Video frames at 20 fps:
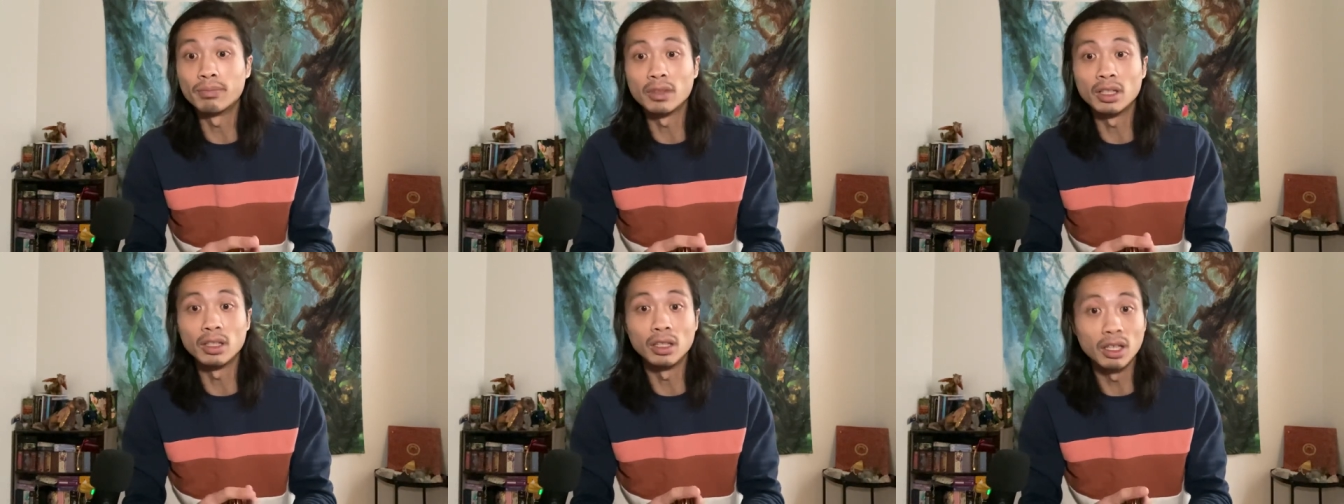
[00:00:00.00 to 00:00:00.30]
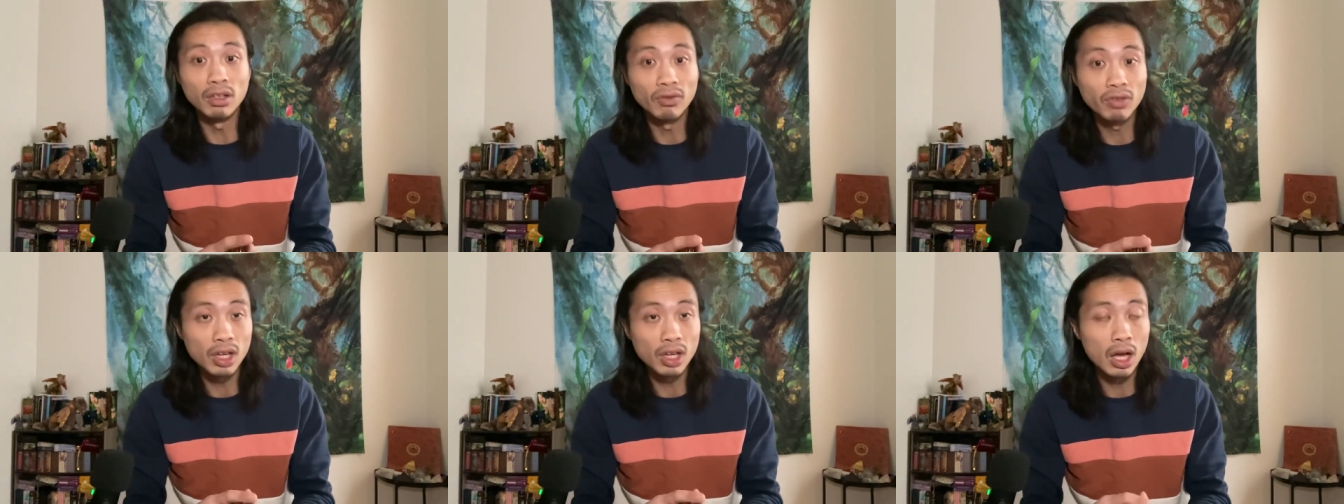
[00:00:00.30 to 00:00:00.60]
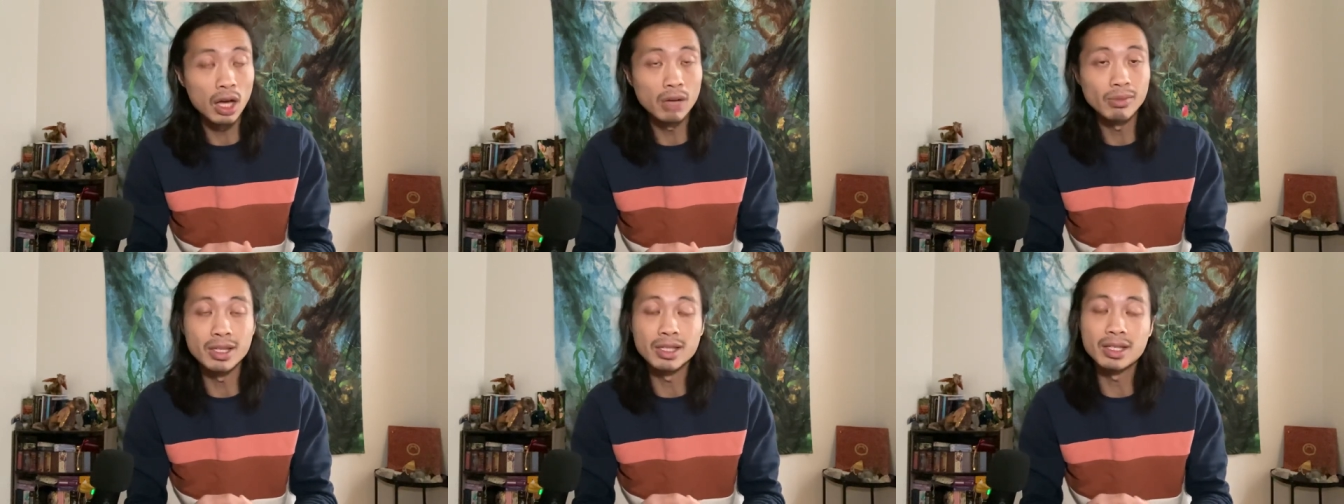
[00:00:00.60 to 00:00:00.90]
leave a
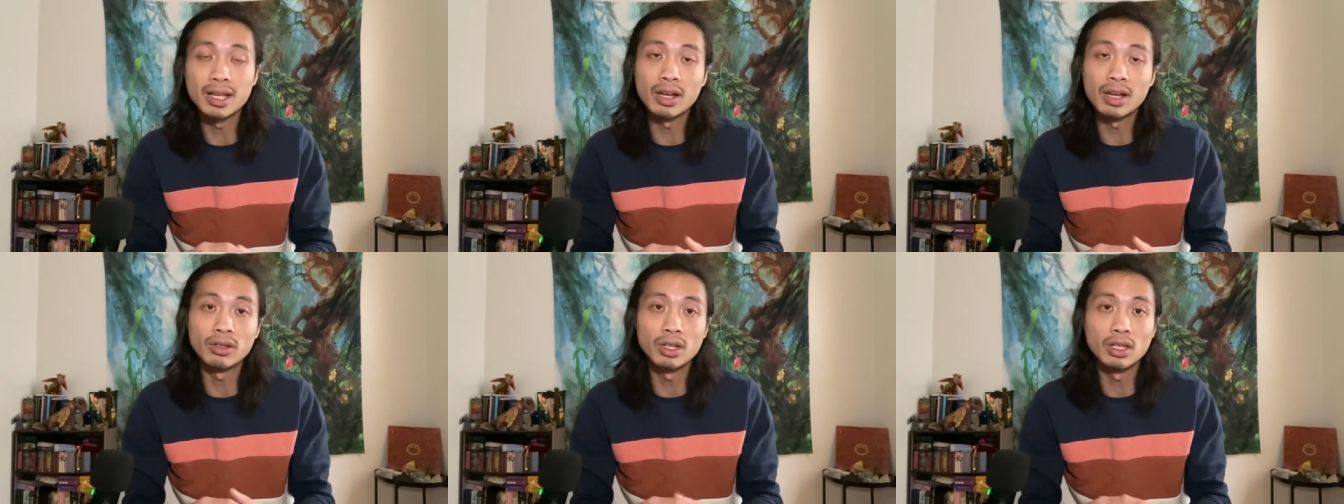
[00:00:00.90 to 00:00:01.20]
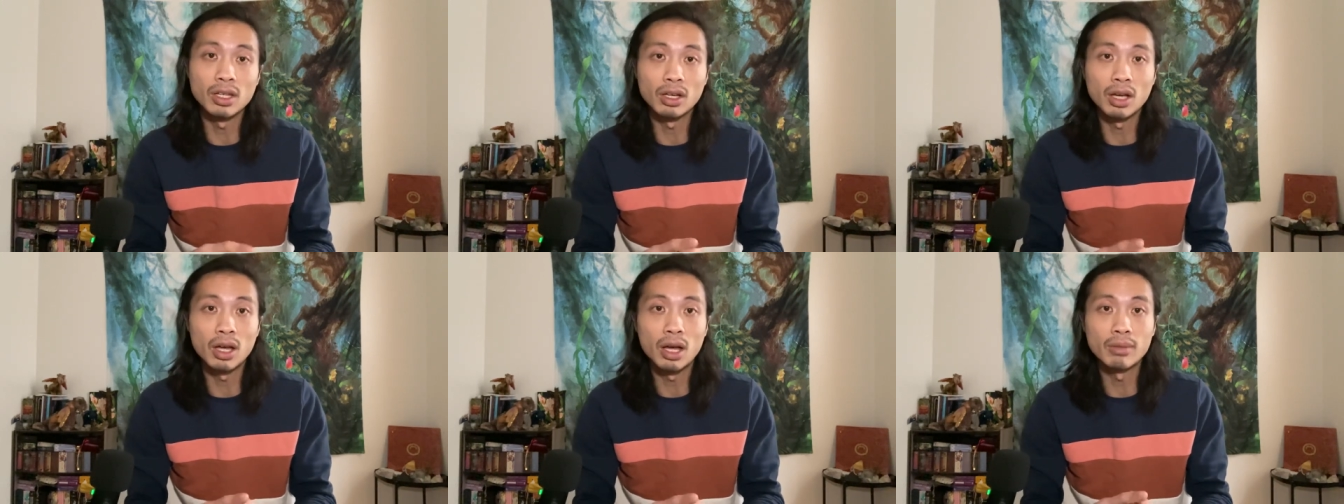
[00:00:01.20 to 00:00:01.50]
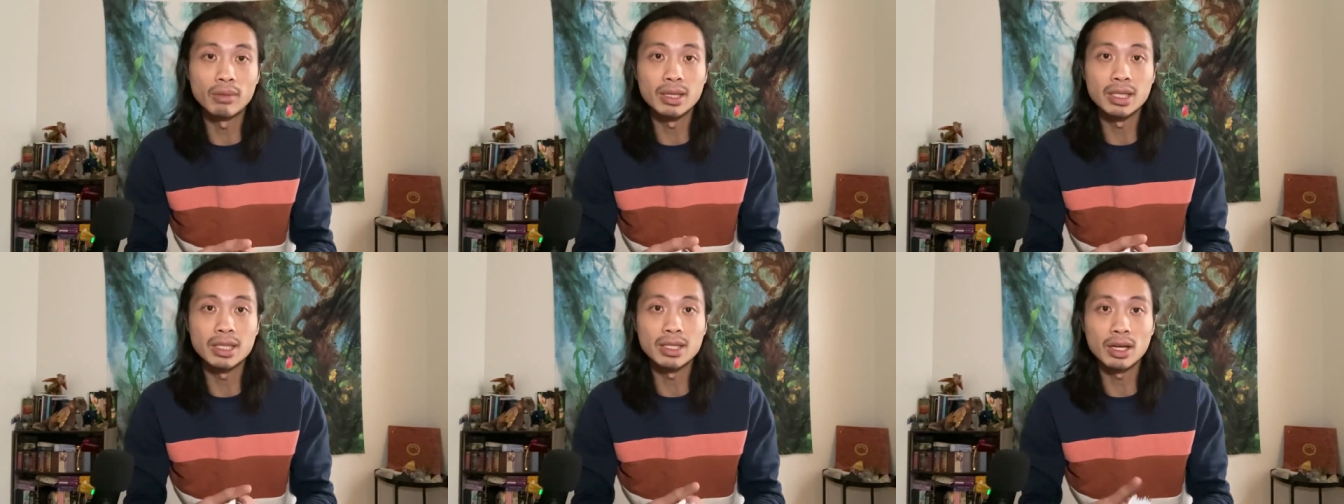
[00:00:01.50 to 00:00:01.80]
comment down in the
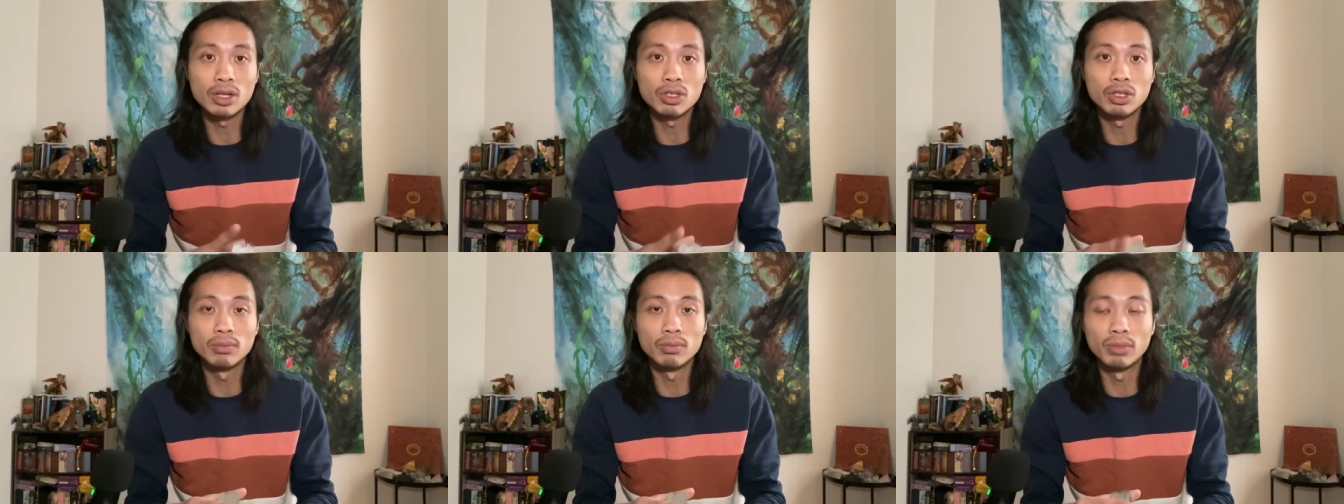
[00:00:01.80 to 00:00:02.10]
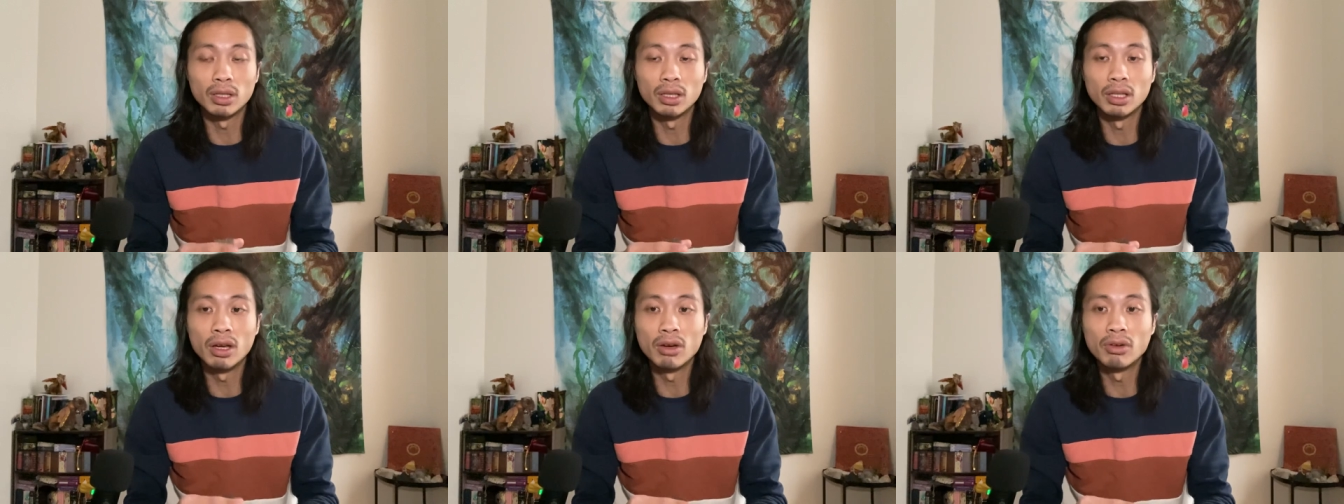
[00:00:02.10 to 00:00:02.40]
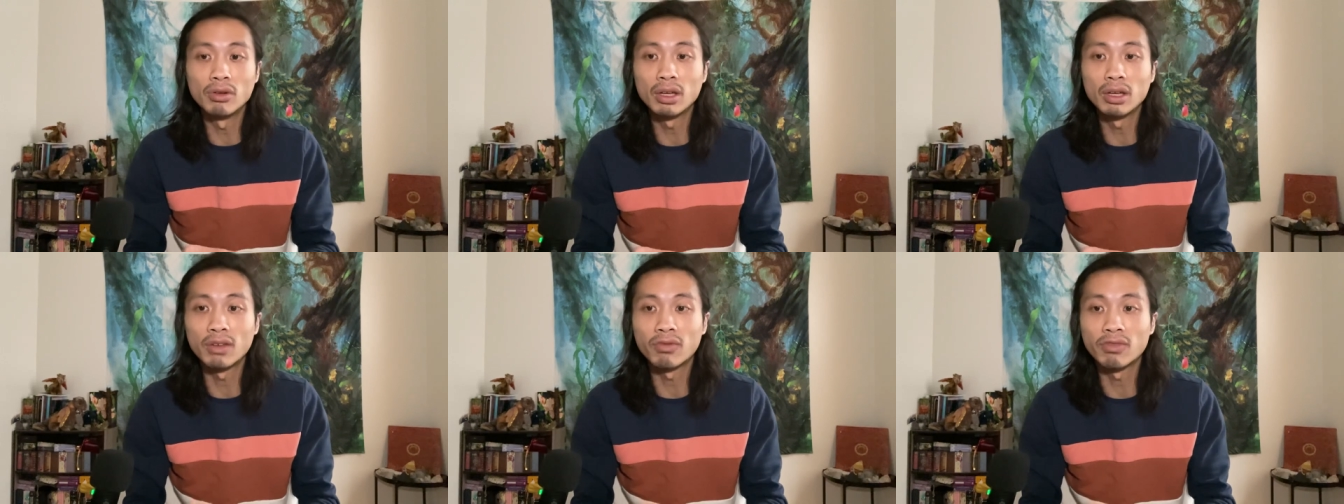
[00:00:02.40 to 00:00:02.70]
comment section
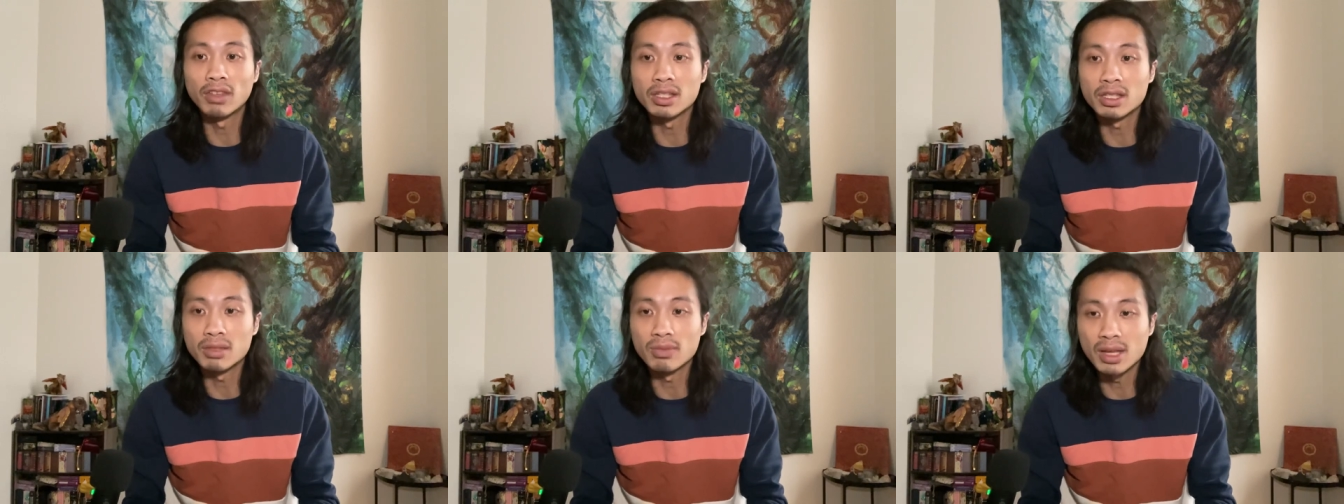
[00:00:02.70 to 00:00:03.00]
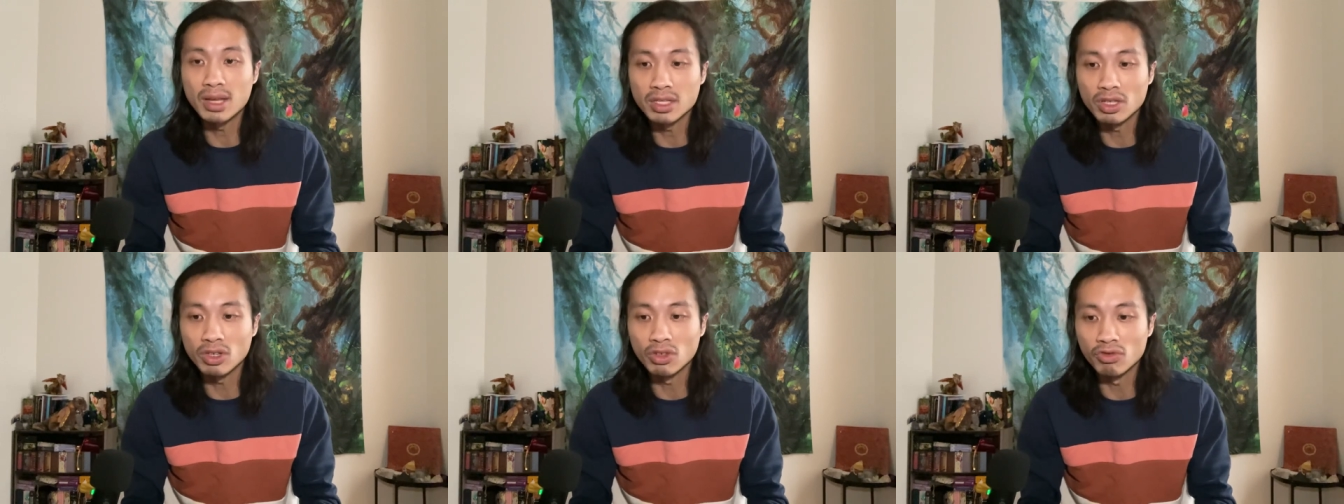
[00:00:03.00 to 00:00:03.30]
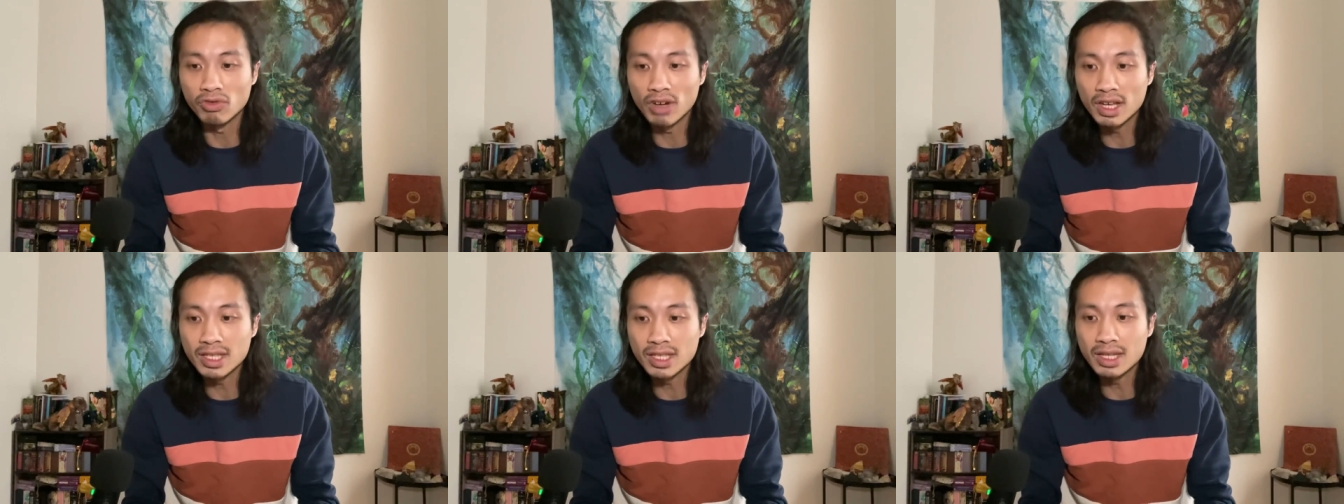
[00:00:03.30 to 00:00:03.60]
below if this message
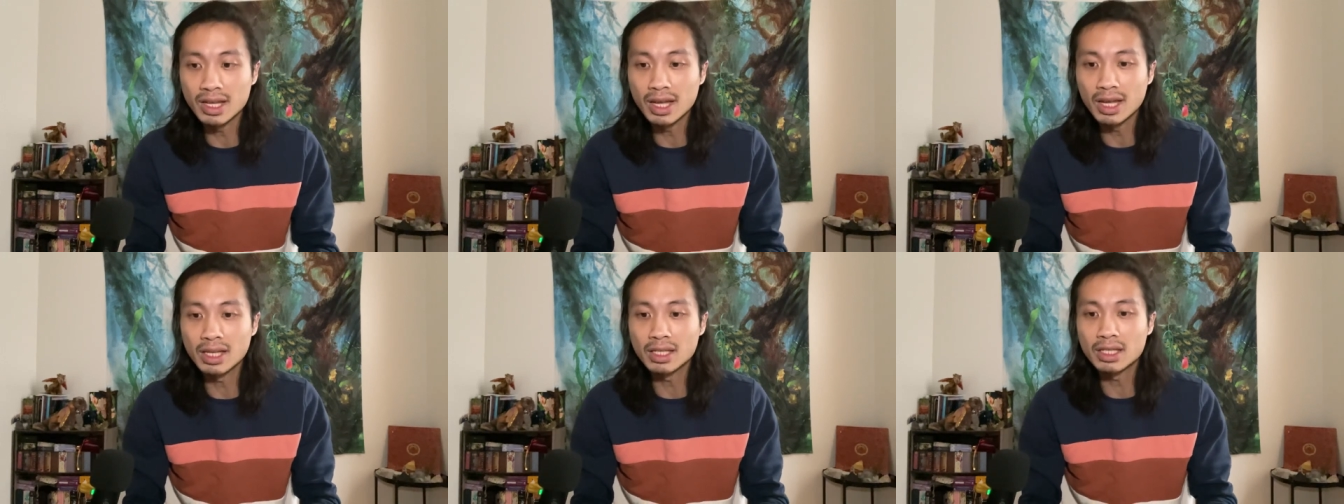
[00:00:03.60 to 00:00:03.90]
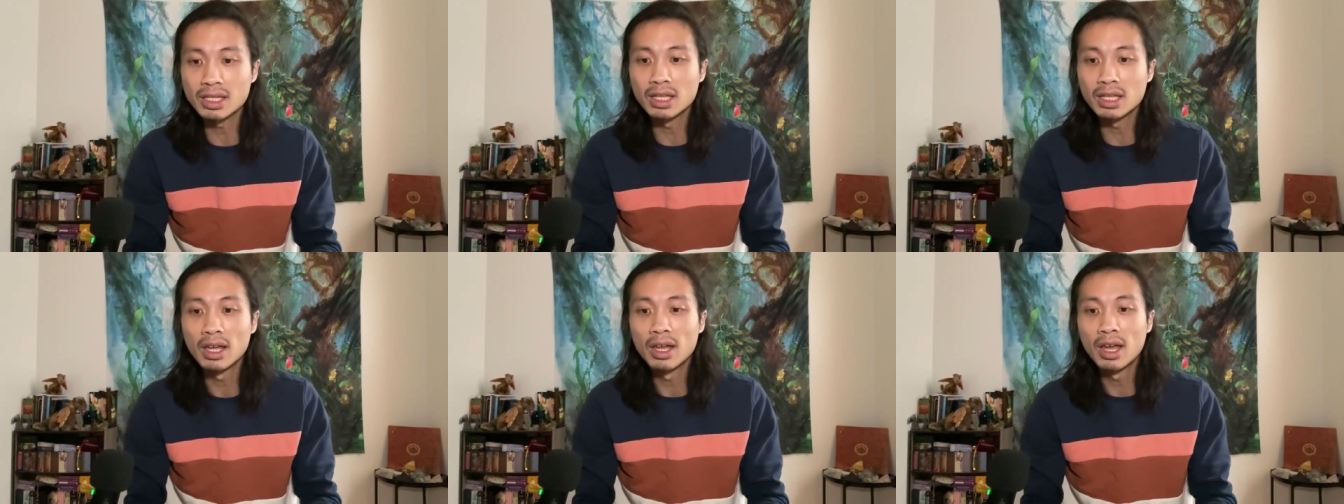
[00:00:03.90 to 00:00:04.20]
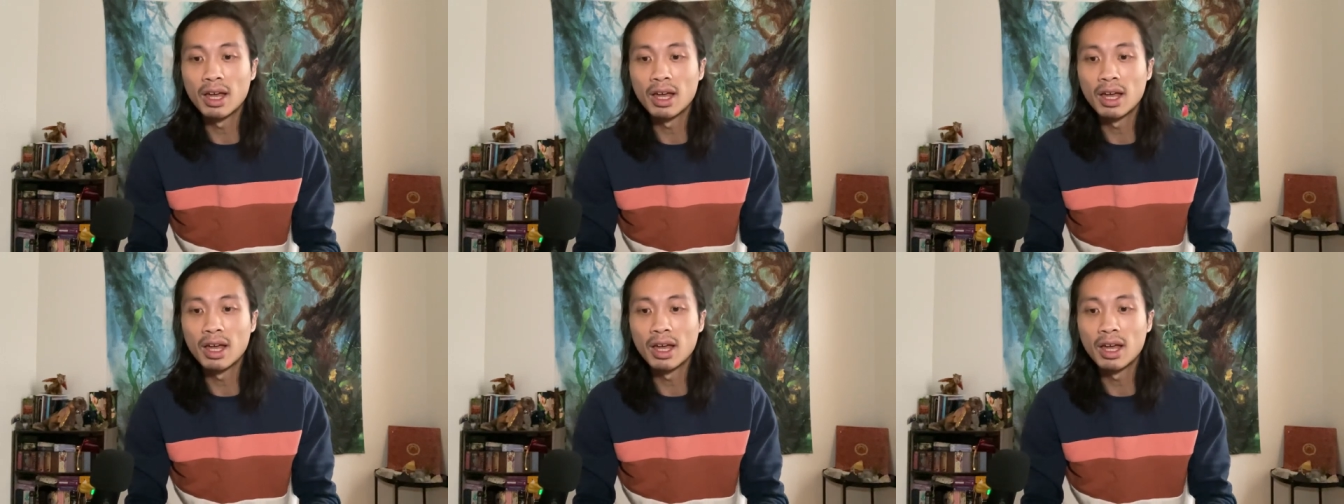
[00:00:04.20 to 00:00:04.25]
resonates.